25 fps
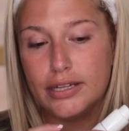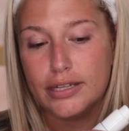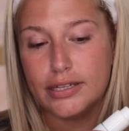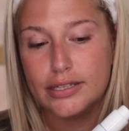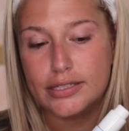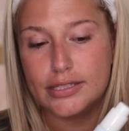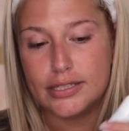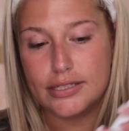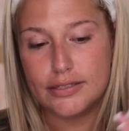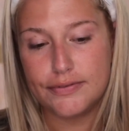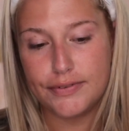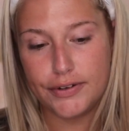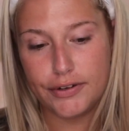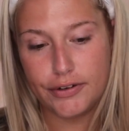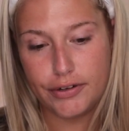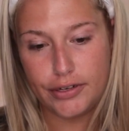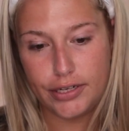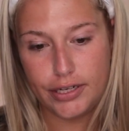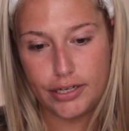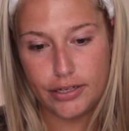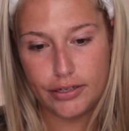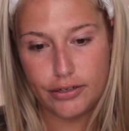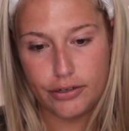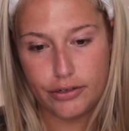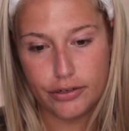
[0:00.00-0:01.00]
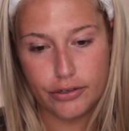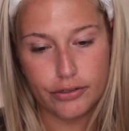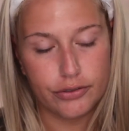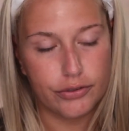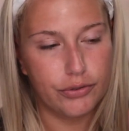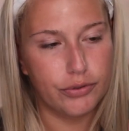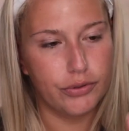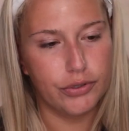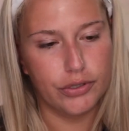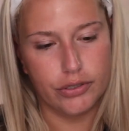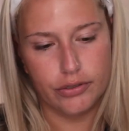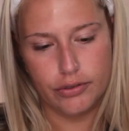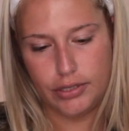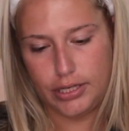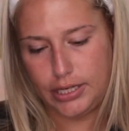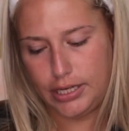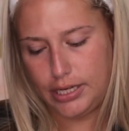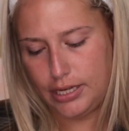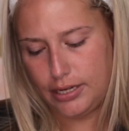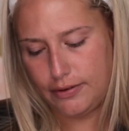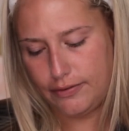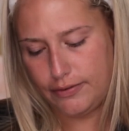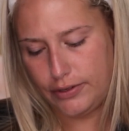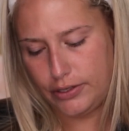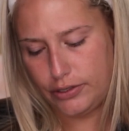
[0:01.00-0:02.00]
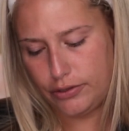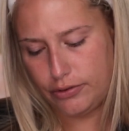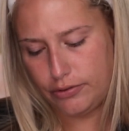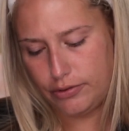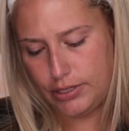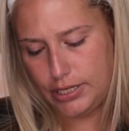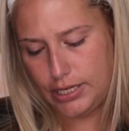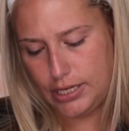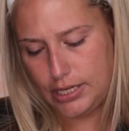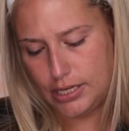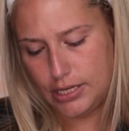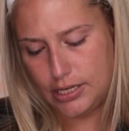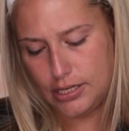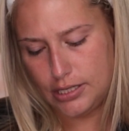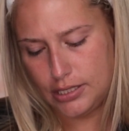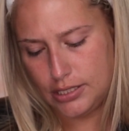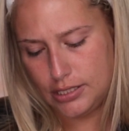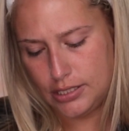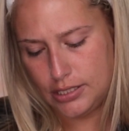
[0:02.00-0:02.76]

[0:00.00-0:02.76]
This is very hardcore, like heavy duty